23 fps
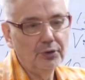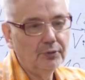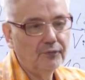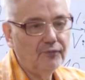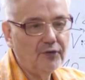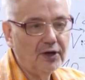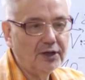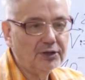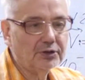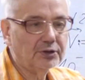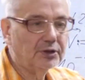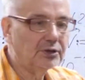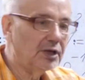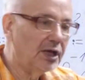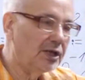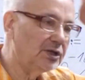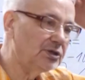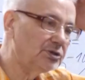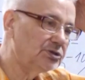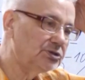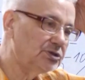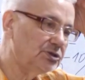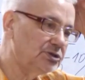
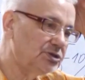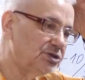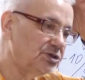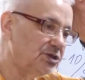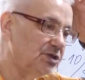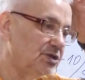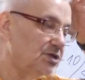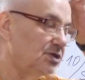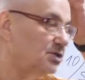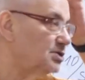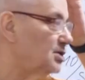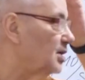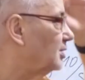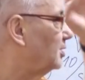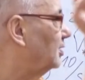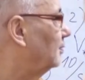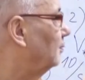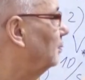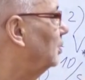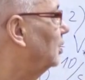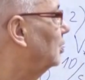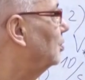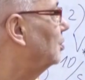One can
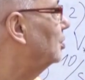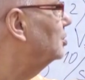think that